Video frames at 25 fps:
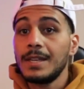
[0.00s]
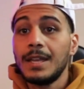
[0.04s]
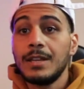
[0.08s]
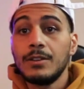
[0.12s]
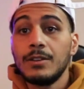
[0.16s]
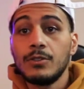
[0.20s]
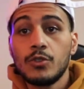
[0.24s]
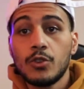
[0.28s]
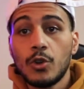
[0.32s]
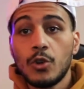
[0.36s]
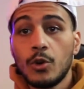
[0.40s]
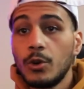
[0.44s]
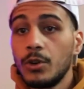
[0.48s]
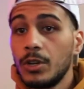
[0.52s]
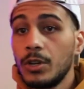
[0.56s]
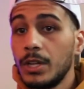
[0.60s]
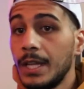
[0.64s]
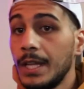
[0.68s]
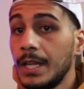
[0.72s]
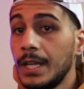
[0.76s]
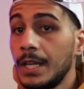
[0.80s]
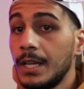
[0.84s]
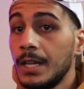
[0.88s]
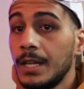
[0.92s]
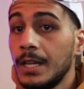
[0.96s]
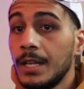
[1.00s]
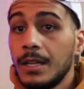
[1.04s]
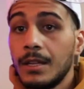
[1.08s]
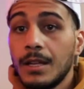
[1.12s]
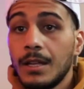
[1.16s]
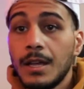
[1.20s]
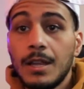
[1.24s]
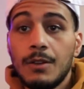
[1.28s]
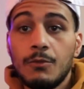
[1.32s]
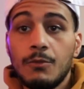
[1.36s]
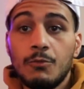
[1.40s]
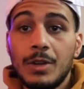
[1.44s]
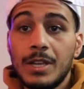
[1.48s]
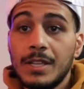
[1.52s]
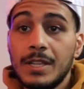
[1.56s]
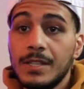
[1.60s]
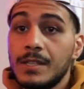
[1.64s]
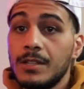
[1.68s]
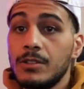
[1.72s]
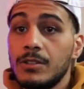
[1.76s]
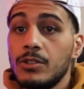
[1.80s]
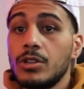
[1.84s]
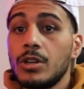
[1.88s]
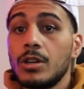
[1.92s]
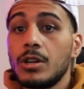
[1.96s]
in Jordan, and raised
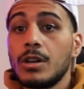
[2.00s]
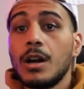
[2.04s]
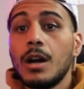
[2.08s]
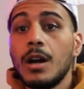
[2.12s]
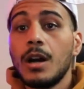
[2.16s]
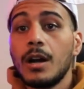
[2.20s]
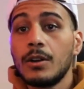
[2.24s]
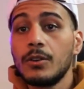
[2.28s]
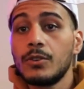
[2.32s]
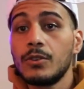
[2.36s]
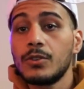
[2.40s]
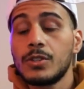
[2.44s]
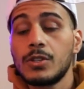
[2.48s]
in Chicago.